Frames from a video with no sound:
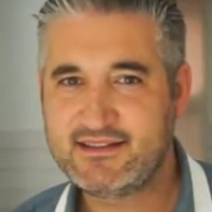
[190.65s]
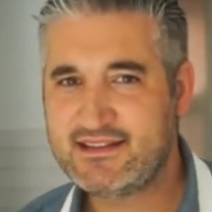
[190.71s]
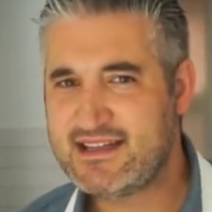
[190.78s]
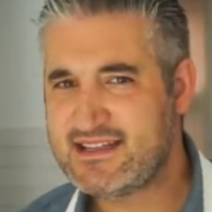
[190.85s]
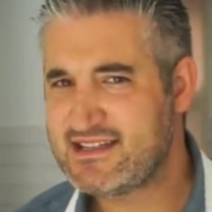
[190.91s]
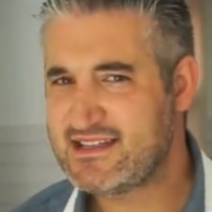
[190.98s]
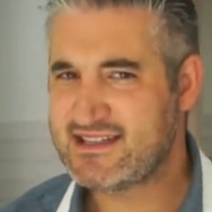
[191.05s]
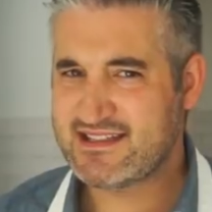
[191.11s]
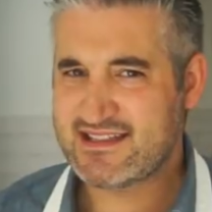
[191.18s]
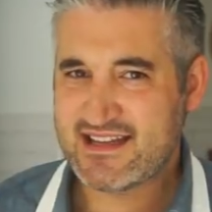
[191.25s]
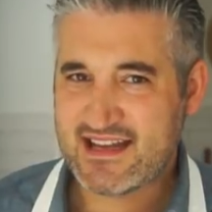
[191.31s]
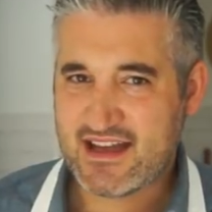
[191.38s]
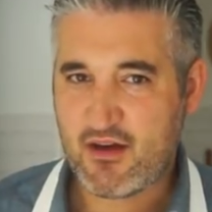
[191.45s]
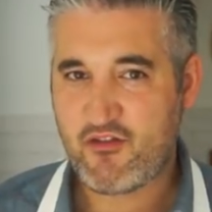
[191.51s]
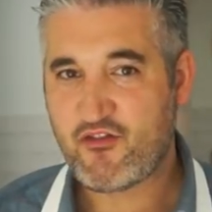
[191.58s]
This is
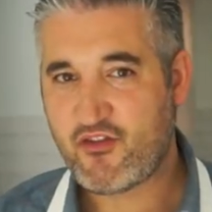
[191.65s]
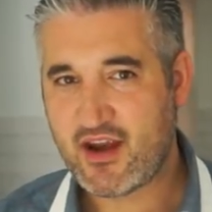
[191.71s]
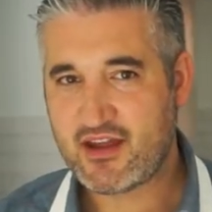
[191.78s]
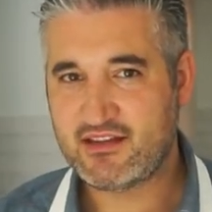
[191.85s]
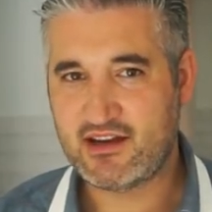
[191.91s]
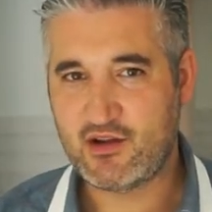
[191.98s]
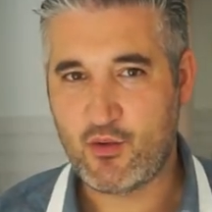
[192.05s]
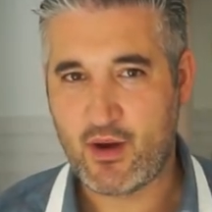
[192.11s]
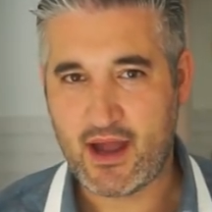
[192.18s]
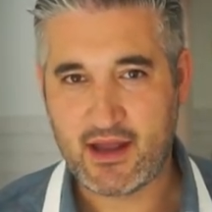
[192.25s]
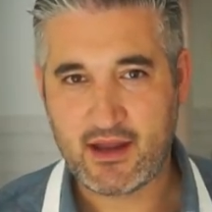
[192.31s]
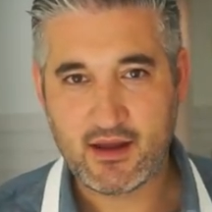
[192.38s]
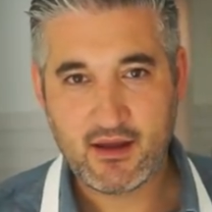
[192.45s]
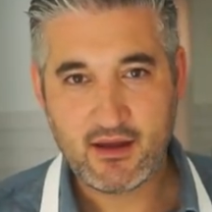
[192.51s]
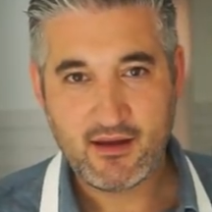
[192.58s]
the friendly
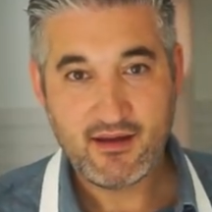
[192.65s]
way.